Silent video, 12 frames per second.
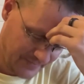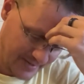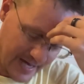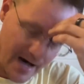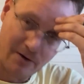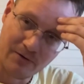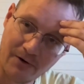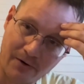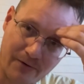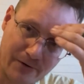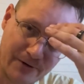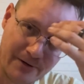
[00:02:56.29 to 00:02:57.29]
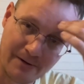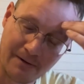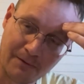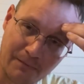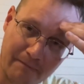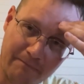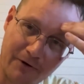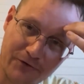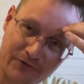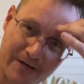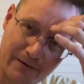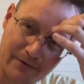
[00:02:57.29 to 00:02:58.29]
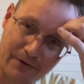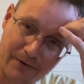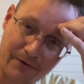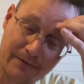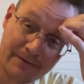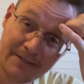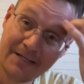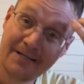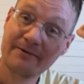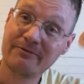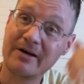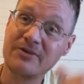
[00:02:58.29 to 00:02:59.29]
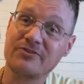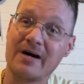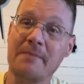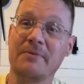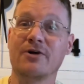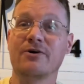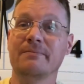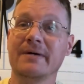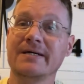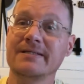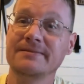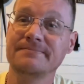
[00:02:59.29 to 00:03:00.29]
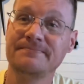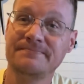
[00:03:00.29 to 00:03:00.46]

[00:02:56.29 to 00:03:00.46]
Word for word: Cowgirl or reverse cowgirl, FaceTiming her man